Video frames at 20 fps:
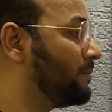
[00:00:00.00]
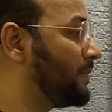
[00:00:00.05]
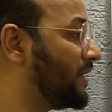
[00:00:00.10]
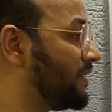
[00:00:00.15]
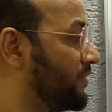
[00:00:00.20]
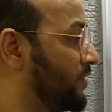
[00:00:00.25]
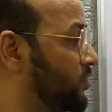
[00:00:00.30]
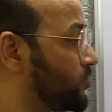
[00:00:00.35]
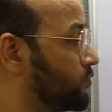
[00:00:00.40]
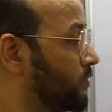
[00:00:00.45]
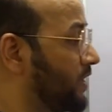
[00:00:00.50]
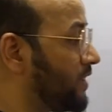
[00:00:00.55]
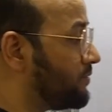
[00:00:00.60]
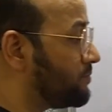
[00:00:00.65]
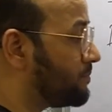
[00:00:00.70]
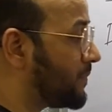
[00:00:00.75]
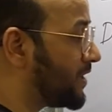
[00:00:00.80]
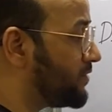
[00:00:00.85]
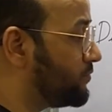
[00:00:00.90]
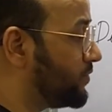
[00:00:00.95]
But in this one,
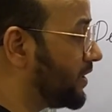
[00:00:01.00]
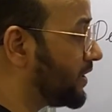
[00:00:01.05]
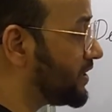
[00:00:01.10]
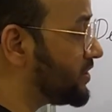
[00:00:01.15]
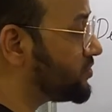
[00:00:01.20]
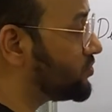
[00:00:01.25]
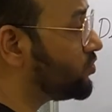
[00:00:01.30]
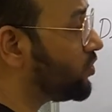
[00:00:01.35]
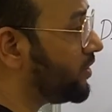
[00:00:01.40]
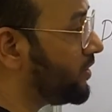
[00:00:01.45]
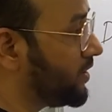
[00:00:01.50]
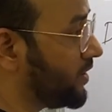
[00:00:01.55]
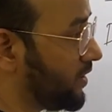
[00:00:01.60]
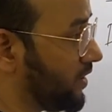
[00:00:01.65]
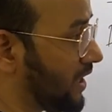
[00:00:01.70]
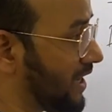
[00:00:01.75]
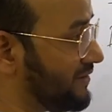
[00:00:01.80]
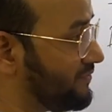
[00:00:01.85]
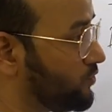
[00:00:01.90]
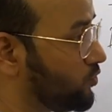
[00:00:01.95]
my work is not
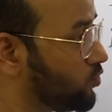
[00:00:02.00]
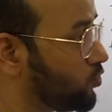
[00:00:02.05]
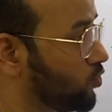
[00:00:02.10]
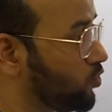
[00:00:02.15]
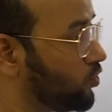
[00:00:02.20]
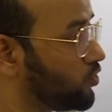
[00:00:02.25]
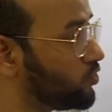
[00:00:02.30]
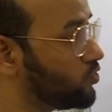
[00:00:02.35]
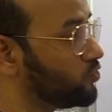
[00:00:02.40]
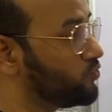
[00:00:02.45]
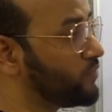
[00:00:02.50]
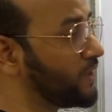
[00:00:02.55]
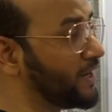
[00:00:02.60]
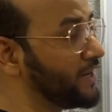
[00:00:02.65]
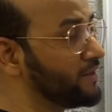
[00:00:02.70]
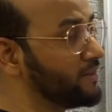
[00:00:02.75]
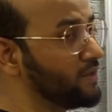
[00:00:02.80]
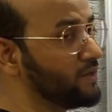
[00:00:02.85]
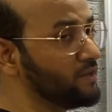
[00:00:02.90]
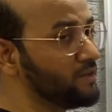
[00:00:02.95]
done. I have to go to
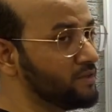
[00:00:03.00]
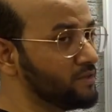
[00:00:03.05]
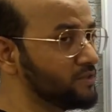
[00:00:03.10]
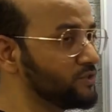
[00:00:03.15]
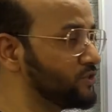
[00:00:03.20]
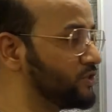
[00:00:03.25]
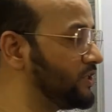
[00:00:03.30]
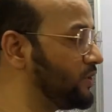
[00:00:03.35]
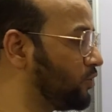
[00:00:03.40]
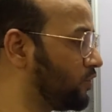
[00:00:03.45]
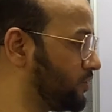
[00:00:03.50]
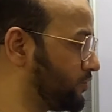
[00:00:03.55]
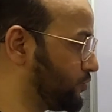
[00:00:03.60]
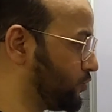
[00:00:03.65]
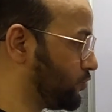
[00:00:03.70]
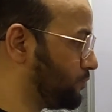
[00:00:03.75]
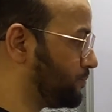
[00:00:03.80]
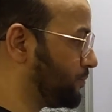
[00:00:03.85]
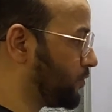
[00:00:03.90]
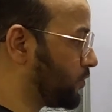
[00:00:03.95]
find the C
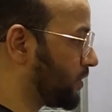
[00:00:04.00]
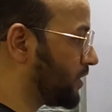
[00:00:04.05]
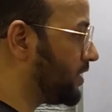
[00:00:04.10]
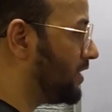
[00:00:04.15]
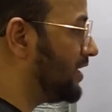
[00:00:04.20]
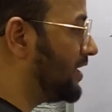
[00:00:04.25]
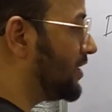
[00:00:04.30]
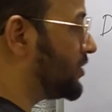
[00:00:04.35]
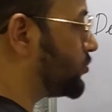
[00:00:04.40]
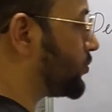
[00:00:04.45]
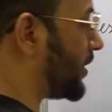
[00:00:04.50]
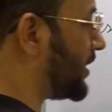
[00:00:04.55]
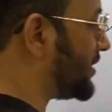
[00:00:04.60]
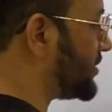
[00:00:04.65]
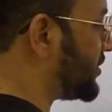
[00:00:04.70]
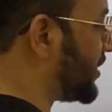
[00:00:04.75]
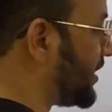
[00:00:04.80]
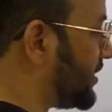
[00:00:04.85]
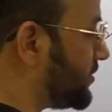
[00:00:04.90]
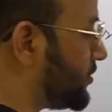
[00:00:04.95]
also. Okay, so
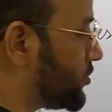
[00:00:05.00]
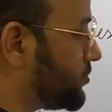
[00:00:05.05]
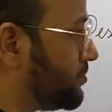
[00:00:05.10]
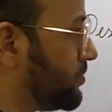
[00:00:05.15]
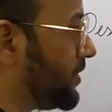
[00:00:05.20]
I'll change this